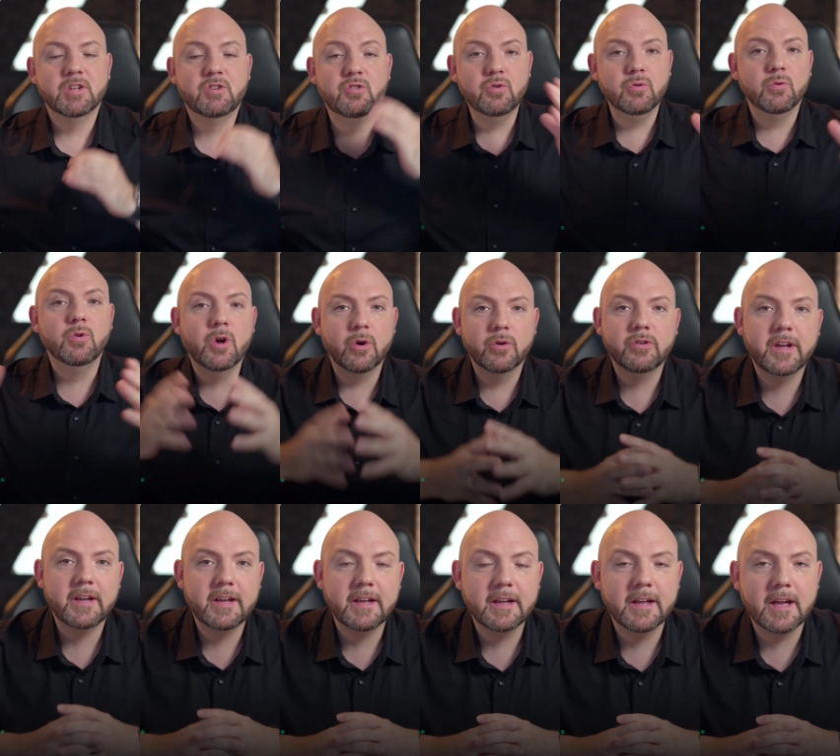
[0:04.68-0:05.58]
the two
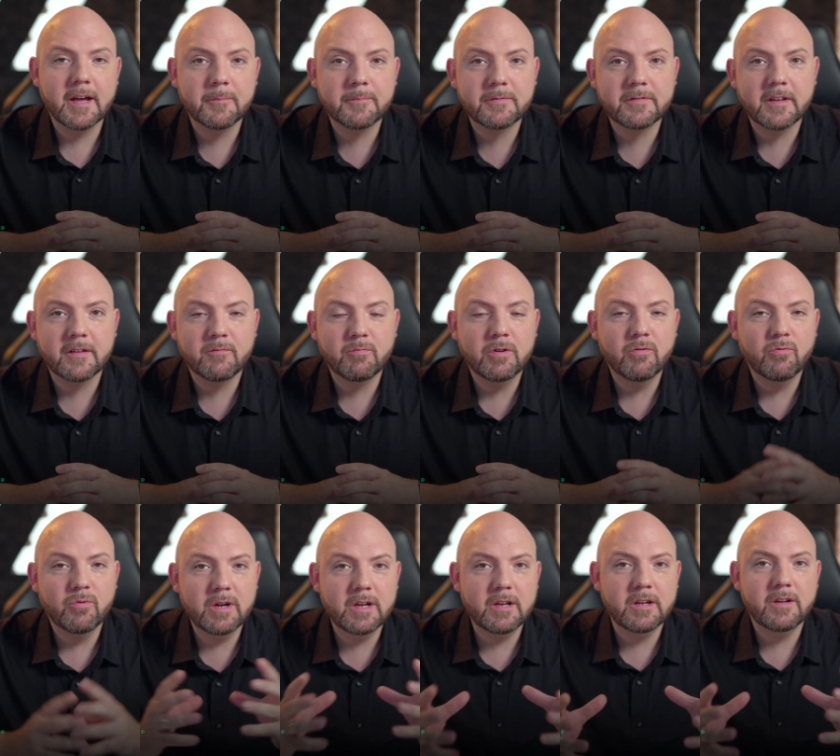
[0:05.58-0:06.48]
note-taking apps that we
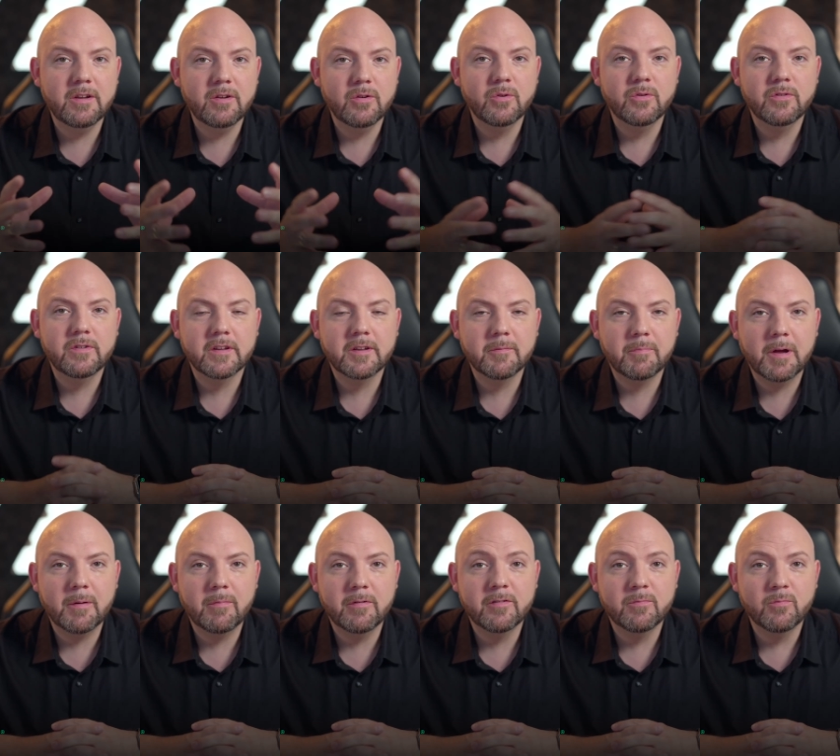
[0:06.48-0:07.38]
really use at the
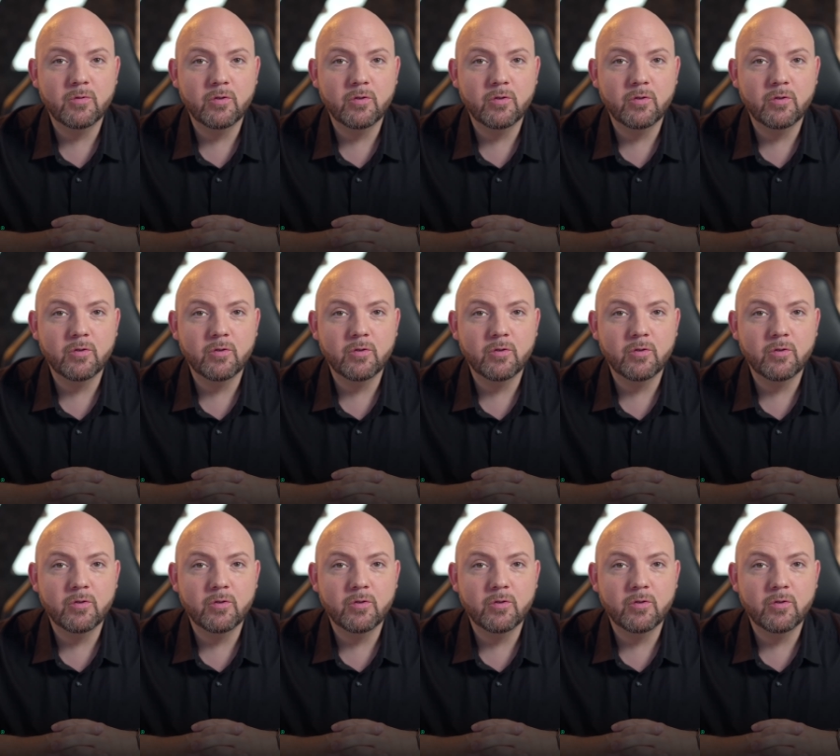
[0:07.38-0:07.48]
Paperless